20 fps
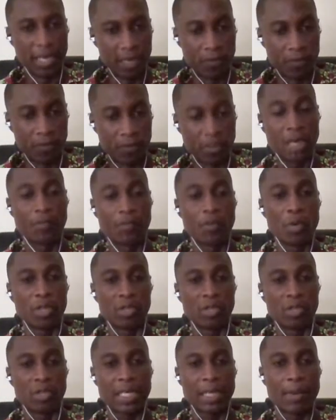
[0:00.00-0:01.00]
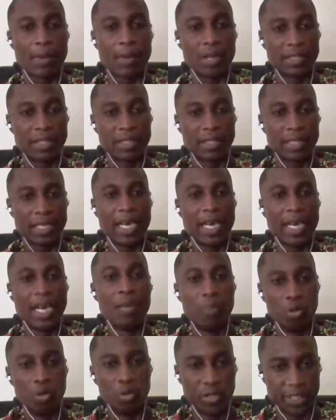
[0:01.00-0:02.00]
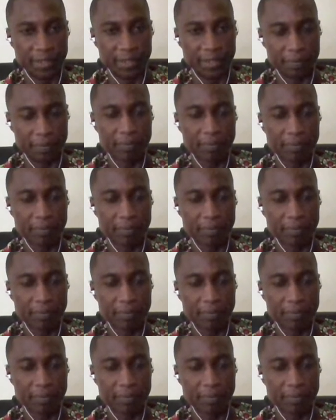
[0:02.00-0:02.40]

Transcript: And for therefore, we are talking about air pollution.